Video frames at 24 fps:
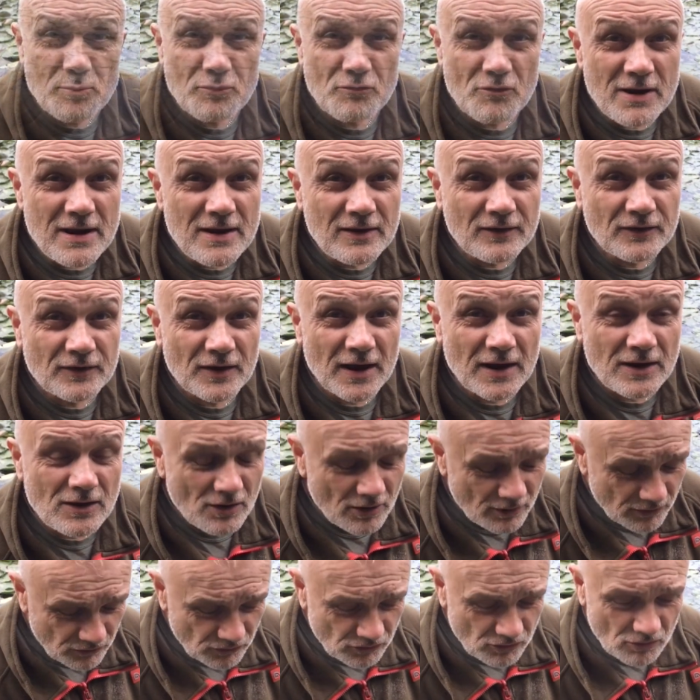breezy,
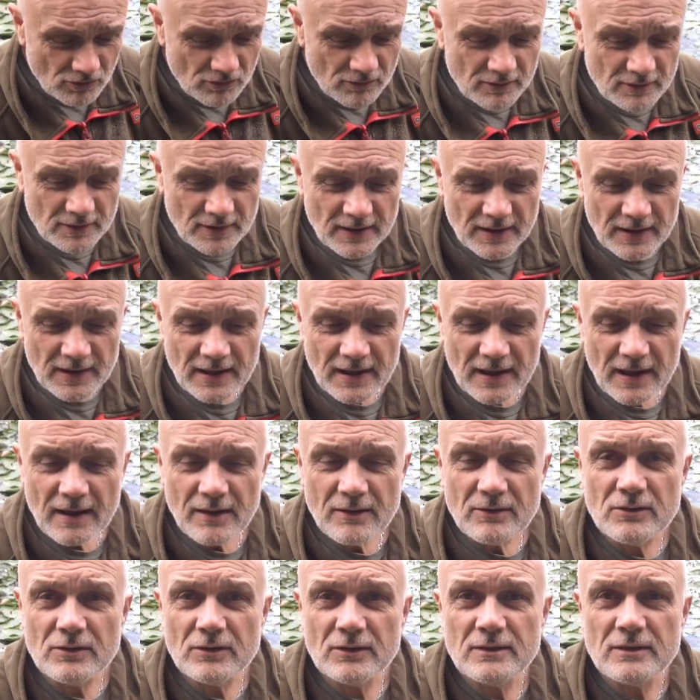not sure
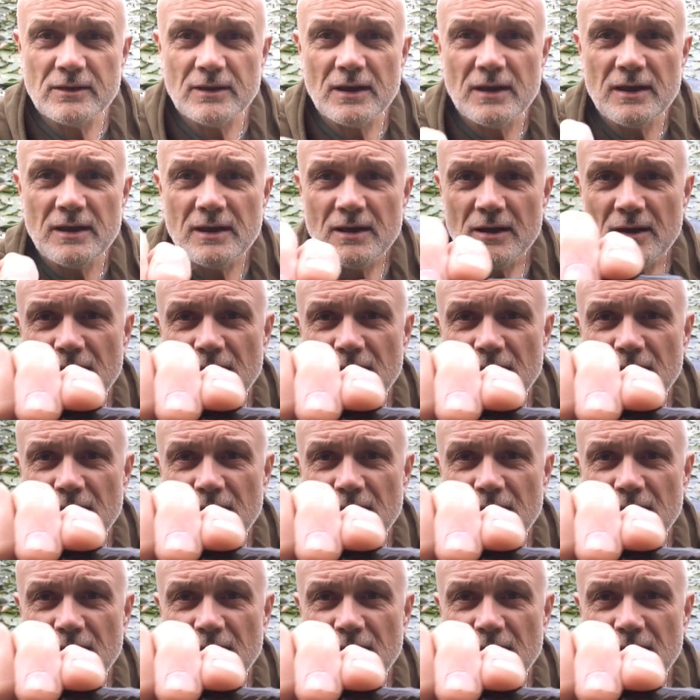how good the